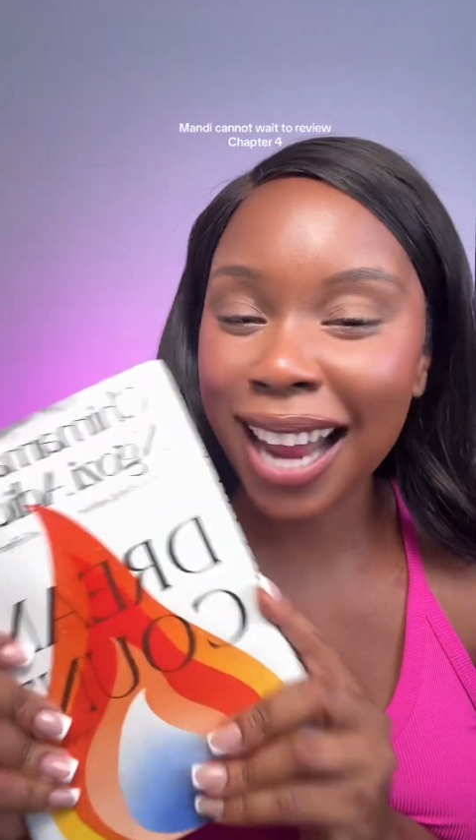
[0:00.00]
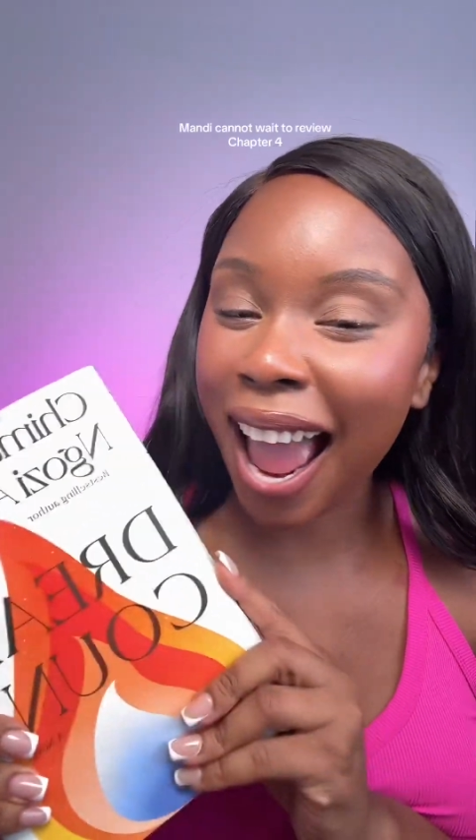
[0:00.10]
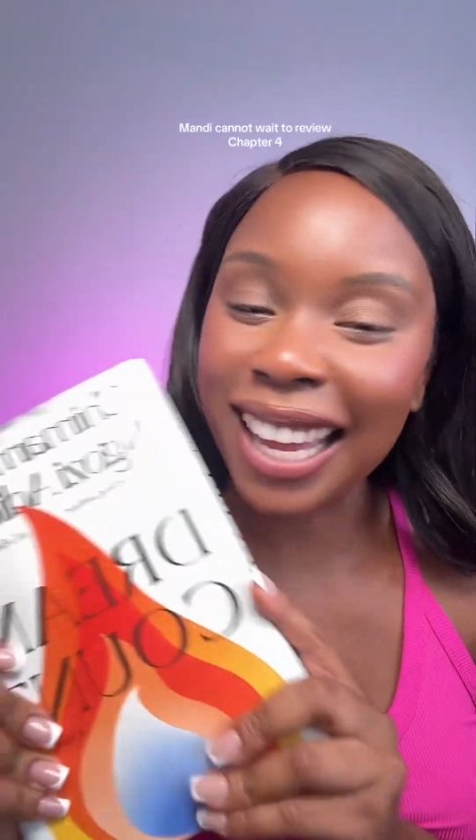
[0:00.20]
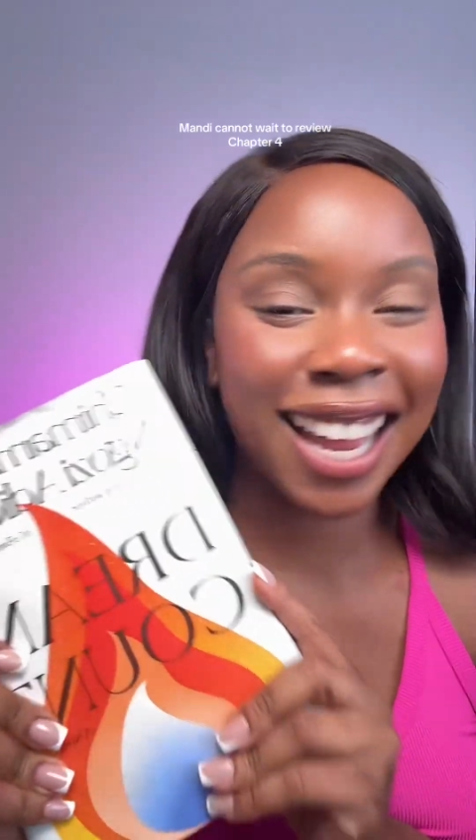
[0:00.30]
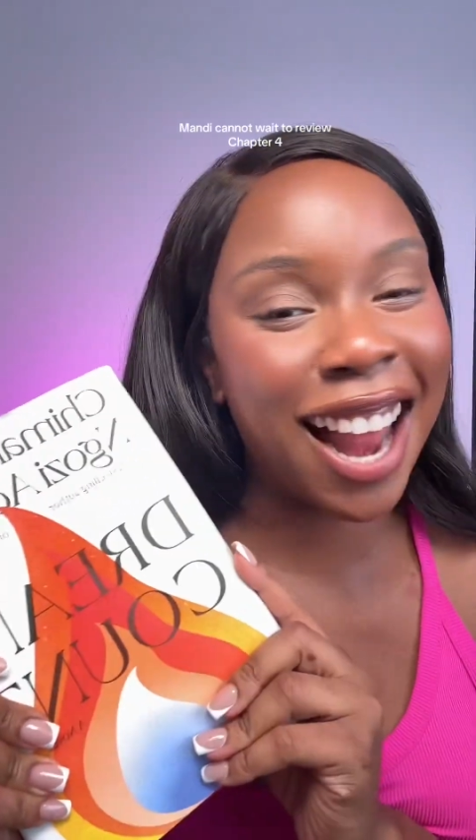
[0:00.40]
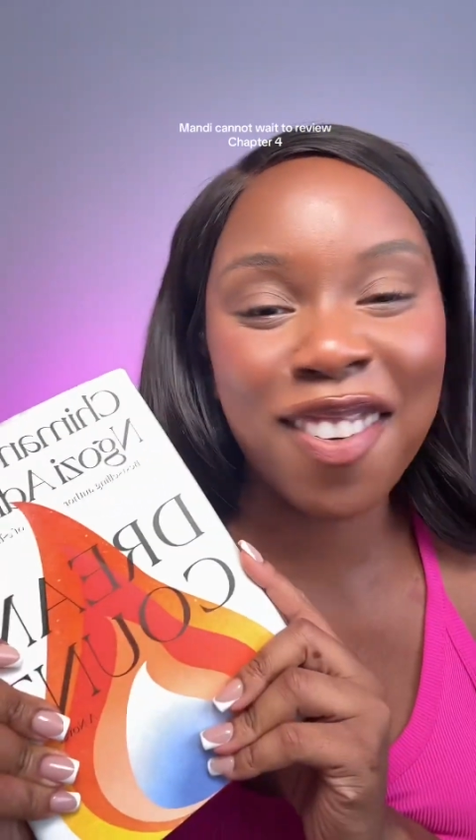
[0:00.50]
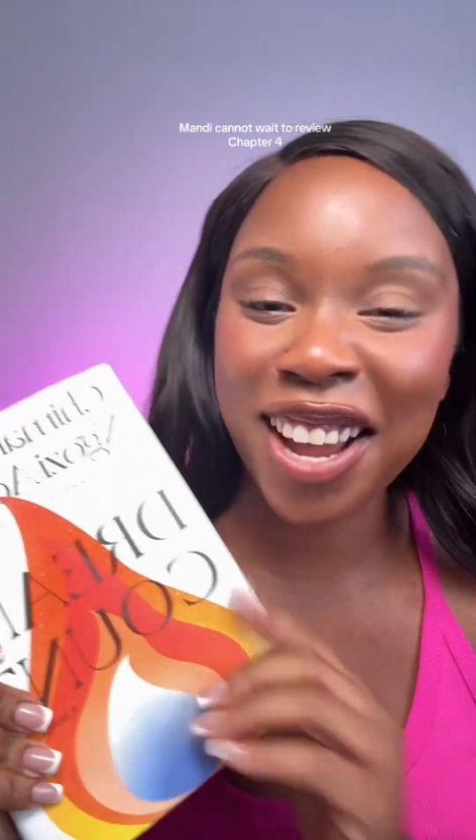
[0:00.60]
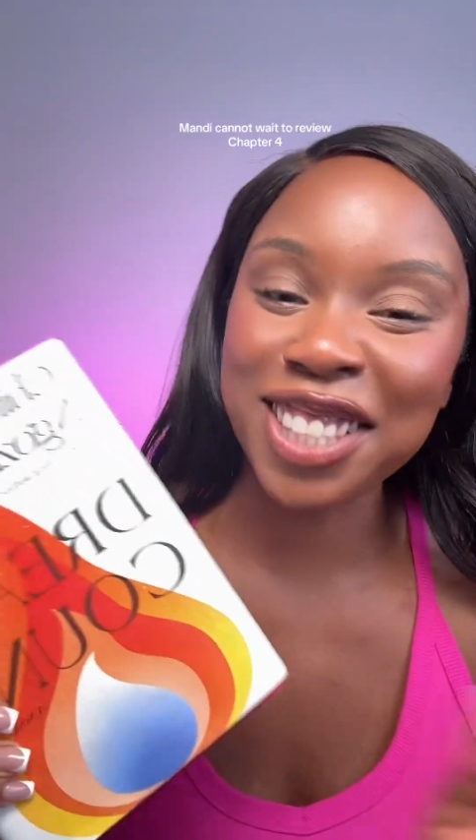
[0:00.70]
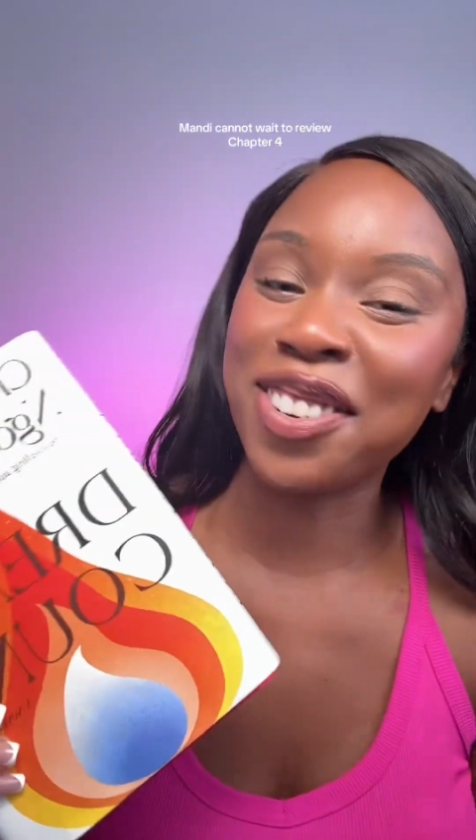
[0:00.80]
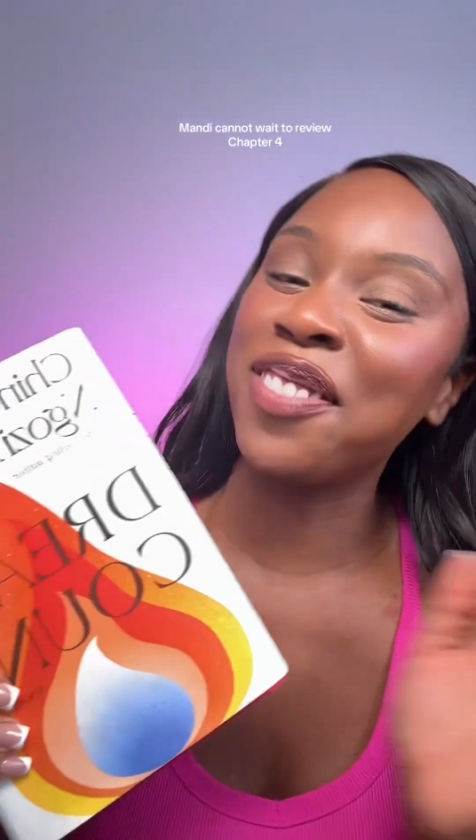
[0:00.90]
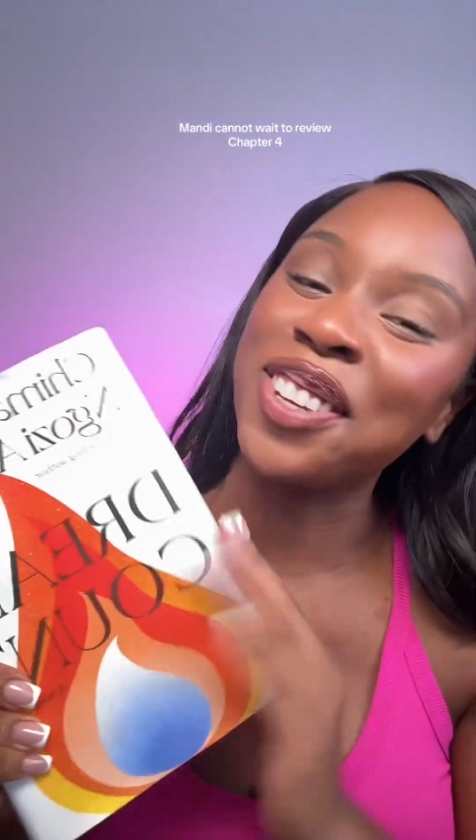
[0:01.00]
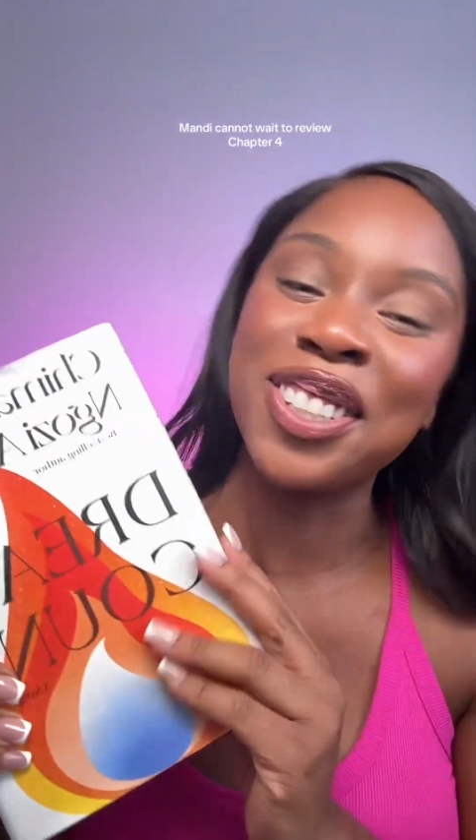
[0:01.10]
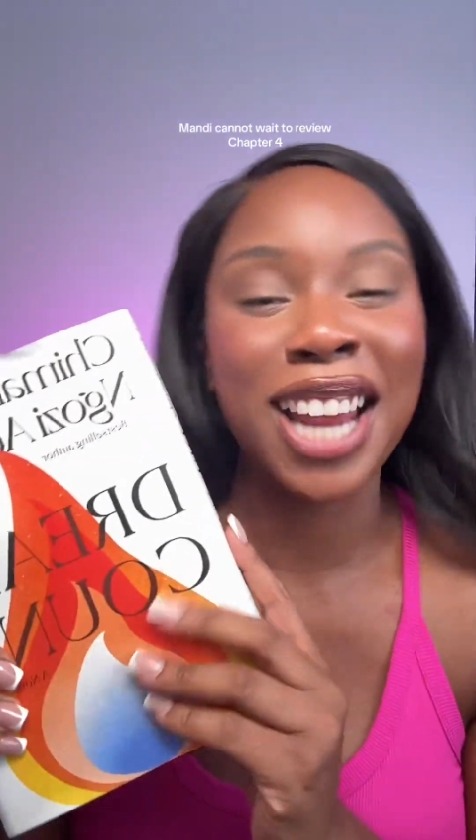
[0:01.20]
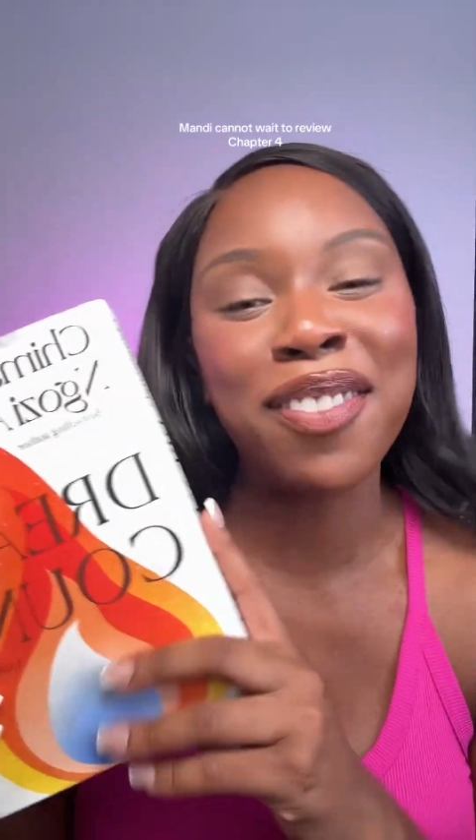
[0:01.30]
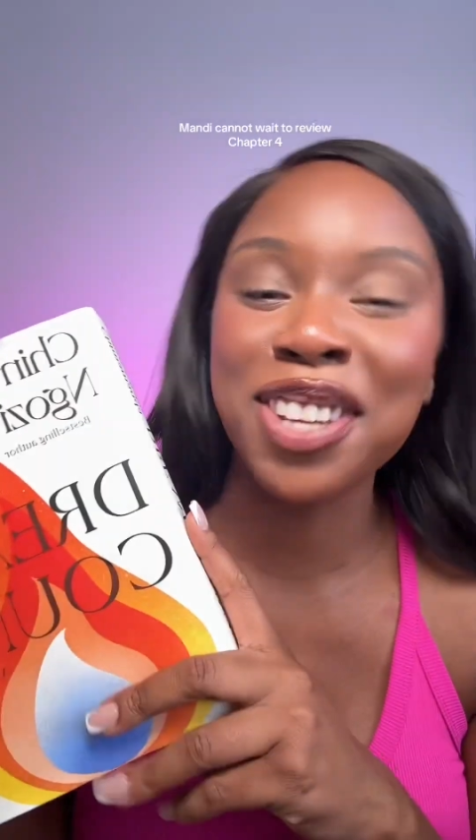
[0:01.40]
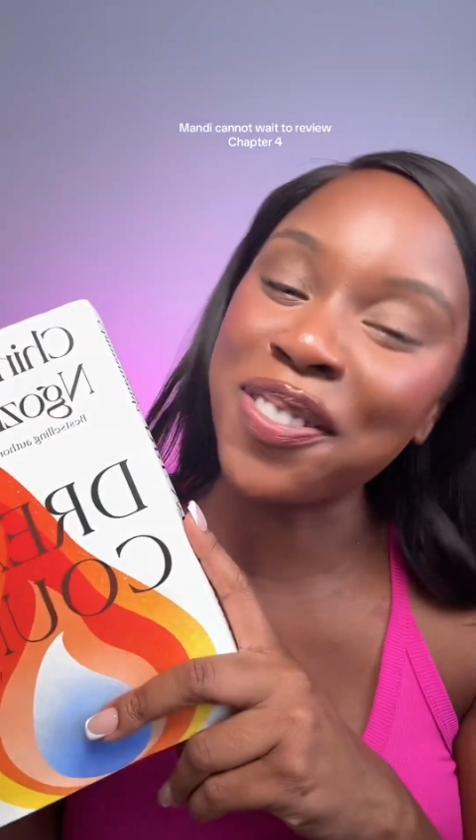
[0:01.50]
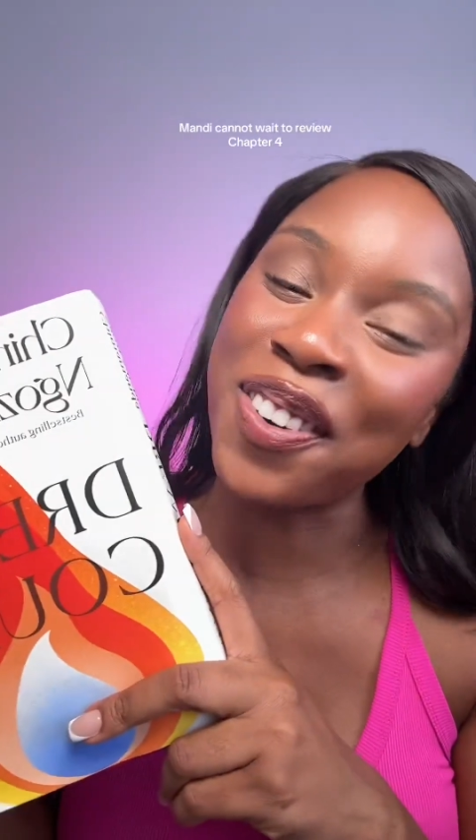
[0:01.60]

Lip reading: I cannot wait to review chapter